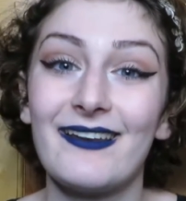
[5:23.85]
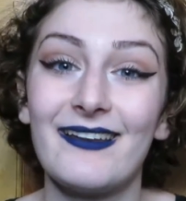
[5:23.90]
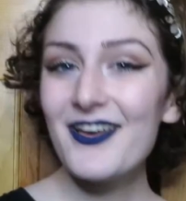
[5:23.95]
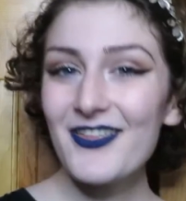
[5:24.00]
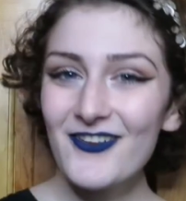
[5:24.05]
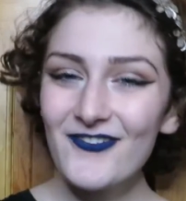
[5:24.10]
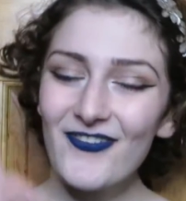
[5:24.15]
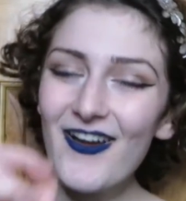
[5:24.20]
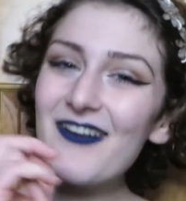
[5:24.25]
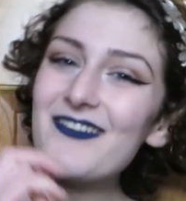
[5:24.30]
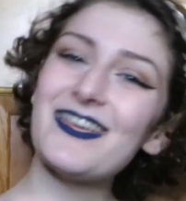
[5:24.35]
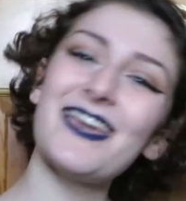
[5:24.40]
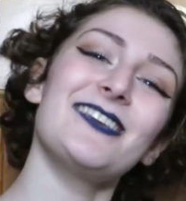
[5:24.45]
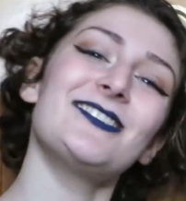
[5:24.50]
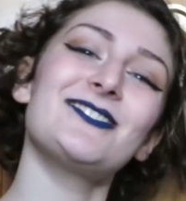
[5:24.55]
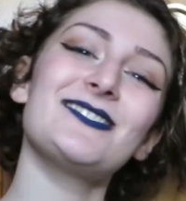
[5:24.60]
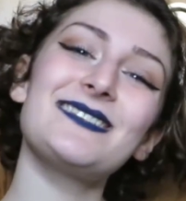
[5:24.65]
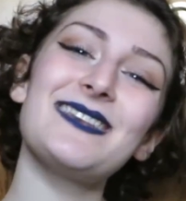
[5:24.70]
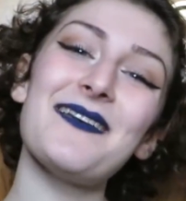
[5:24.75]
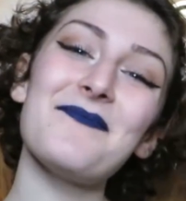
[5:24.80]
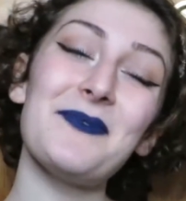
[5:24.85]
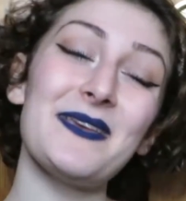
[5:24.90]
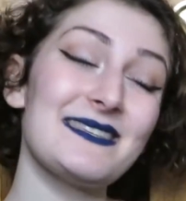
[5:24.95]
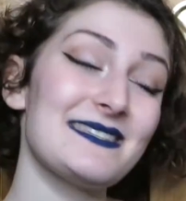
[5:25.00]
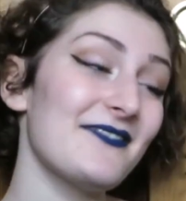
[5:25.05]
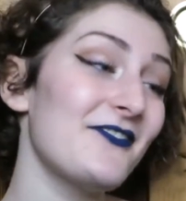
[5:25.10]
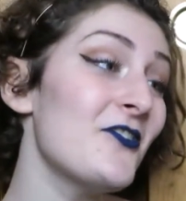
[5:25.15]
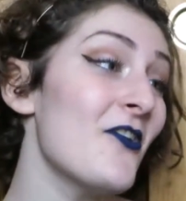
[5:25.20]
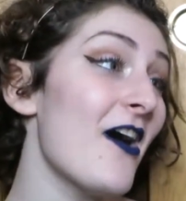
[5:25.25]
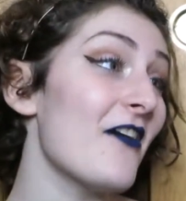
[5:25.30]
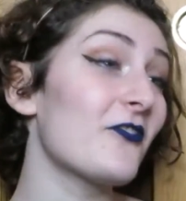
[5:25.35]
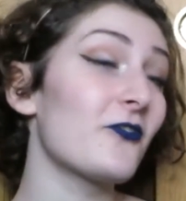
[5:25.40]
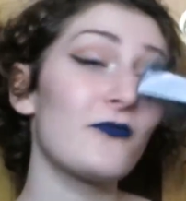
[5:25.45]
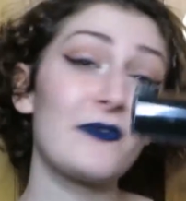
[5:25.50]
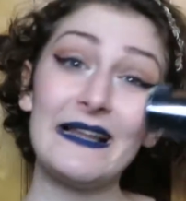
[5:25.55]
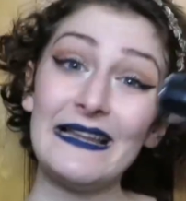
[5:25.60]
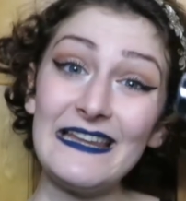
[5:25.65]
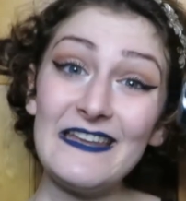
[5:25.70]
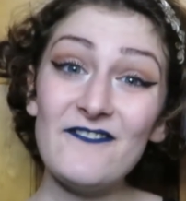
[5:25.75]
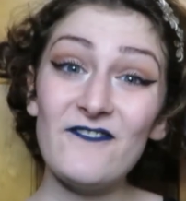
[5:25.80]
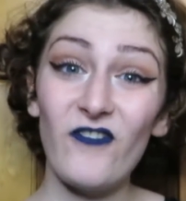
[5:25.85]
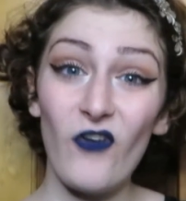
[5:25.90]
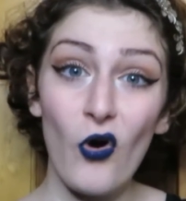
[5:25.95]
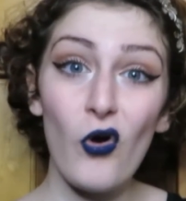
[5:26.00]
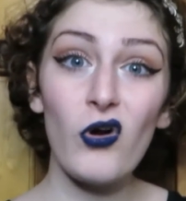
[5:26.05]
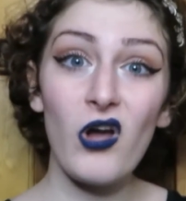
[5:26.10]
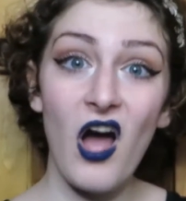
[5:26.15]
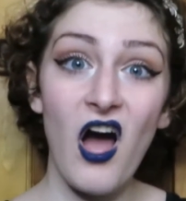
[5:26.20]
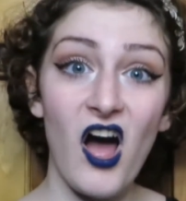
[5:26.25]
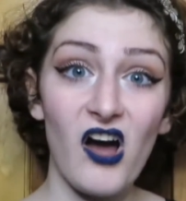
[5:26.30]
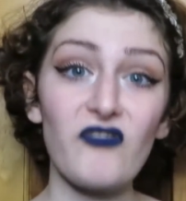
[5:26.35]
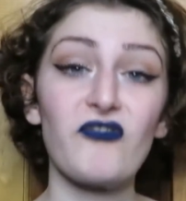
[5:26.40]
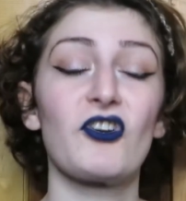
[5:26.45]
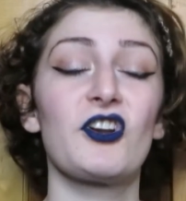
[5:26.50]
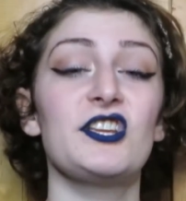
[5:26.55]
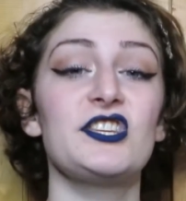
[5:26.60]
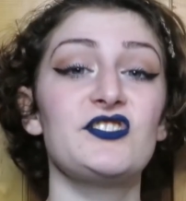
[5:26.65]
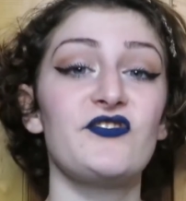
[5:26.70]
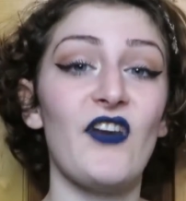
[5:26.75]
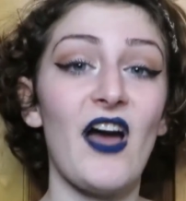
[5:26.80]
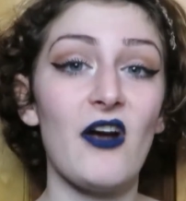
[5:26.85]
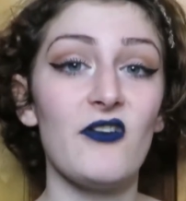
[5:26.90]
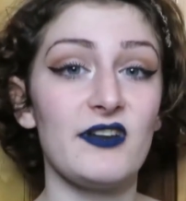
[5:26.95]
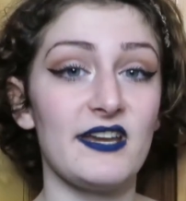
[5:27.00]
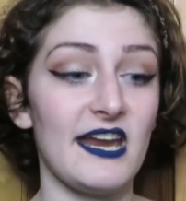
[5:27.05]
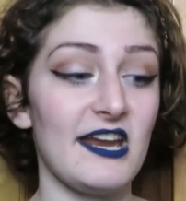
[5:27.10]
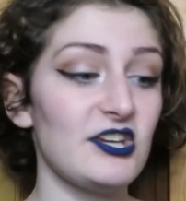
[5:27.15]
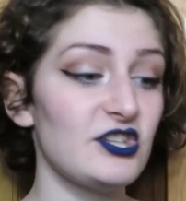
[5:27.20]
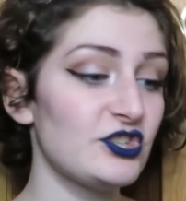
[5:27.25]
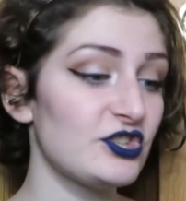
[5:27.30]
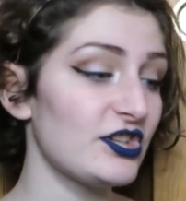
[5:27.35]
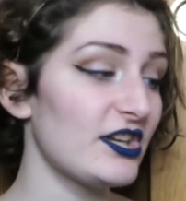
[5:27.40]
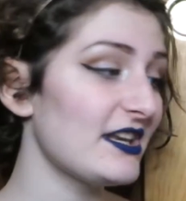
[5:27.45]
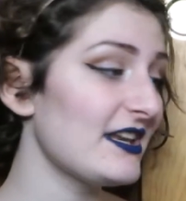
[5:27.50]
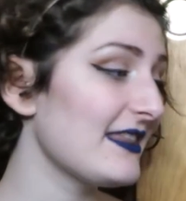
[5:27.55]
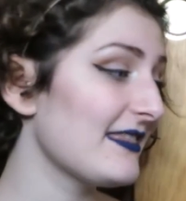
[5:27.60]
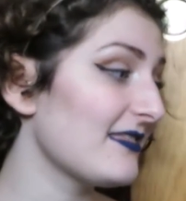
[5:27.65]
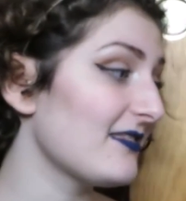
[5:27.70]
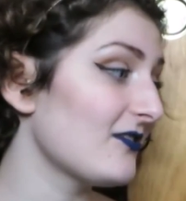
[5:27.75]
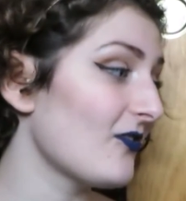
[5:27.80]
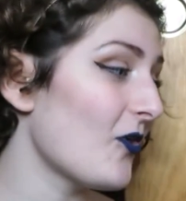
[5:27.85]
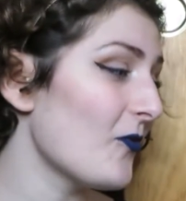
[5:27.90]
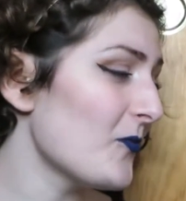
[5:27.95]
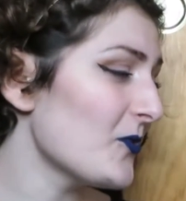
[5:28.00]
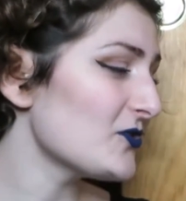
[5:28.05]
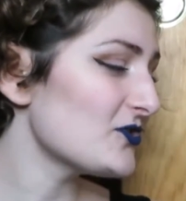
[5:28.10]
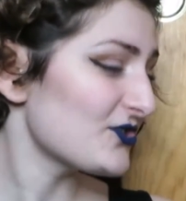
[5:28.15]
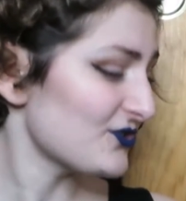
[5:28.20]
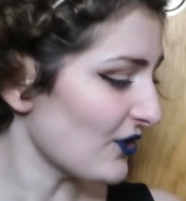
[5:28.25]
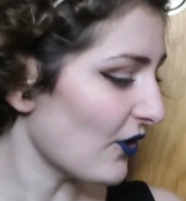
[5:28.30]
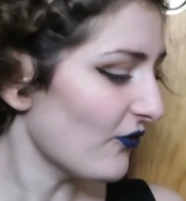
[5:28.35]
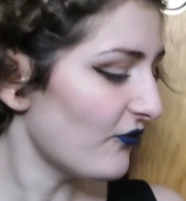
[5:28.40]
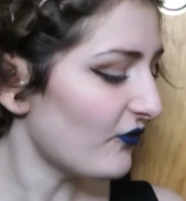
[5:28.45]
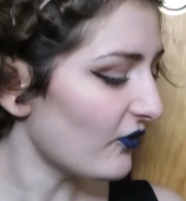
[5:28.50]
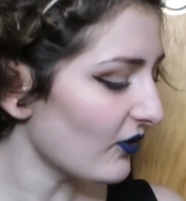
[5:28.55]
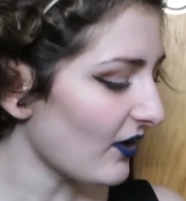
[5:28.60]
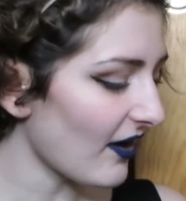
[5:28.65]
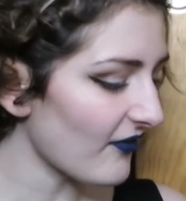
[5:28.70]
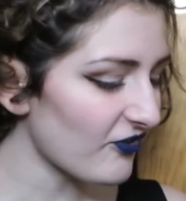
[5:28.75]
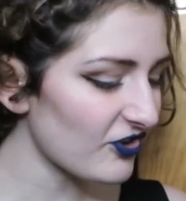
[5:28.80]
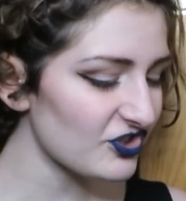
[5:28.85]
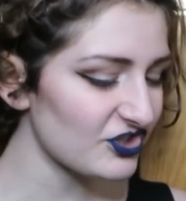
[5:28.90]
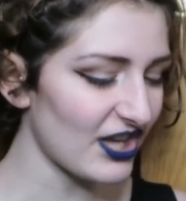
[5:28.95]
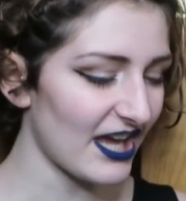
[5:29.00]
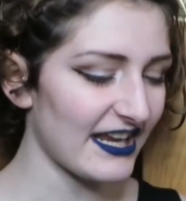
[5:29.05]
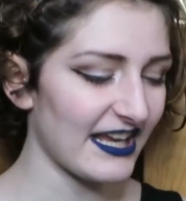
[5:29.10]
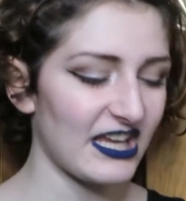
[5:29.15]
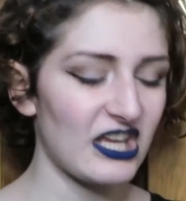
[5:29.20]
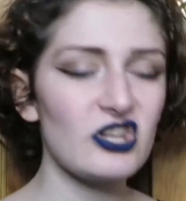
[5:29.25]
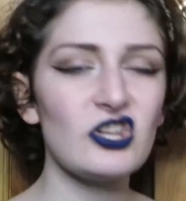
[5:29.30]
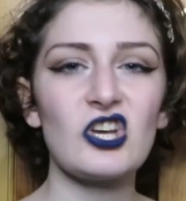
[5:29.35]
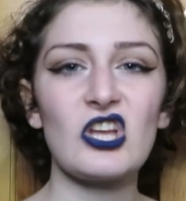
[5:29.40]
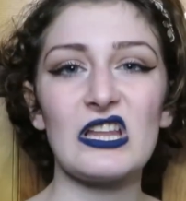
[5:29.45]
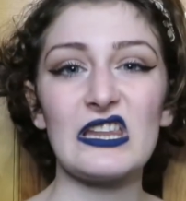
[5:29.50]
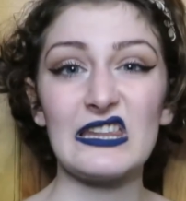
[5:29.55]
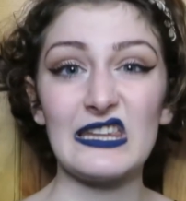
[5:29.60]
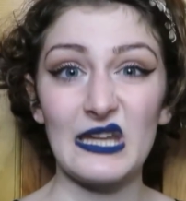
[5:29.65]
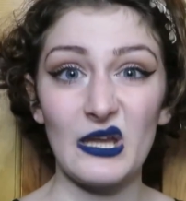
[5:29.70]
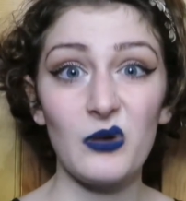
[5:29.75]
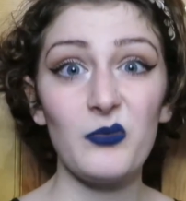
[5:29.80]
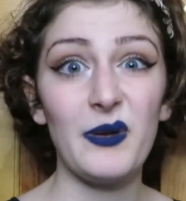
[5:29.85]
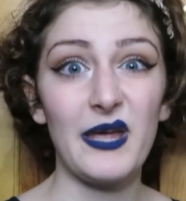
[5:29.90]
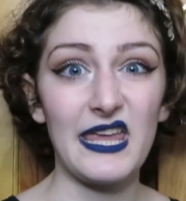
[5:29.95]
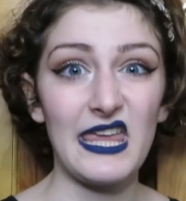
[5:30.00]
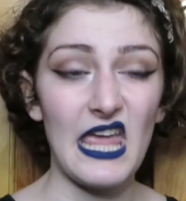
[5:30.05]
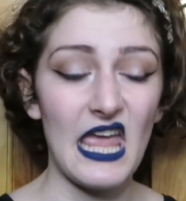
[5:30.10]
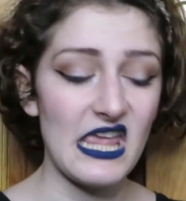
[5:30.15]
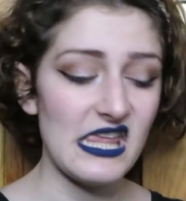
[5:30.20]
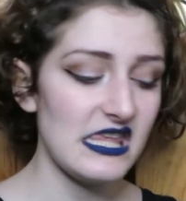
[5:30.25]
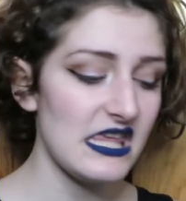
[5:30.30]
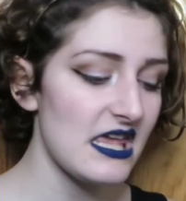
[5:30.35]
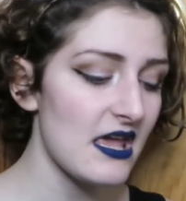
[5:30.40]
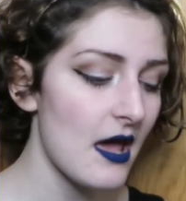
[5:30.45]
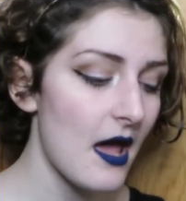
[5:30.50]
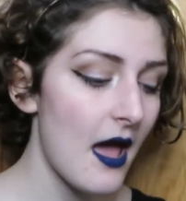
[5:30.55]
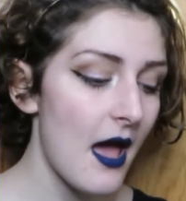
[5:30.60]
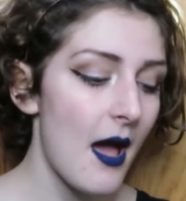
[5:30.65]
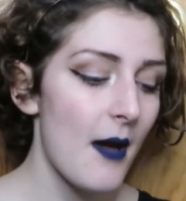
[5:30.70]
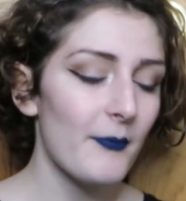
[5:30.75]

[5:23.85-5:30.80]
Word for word: Another foundation tip is if you have a really full coverage foundation, almost so full coverage that it can look a little bit cakey,